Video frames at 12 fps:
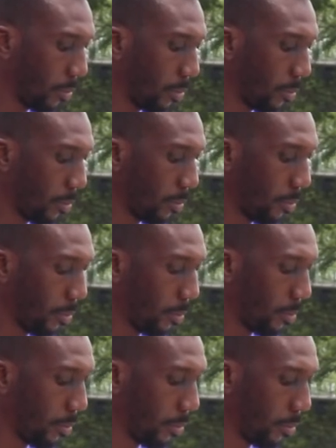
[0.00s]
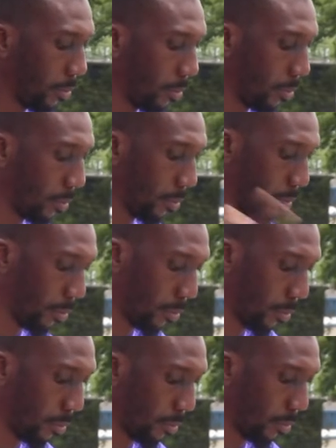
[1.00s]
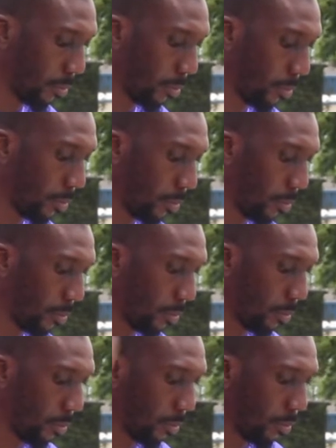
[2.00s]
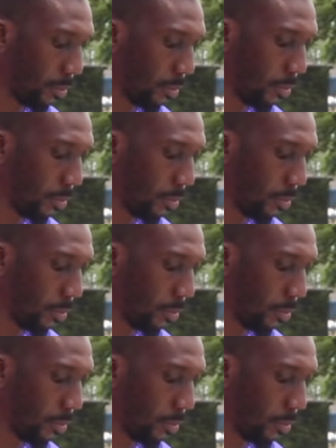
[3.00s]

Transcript: No words are spoken by the person on screen.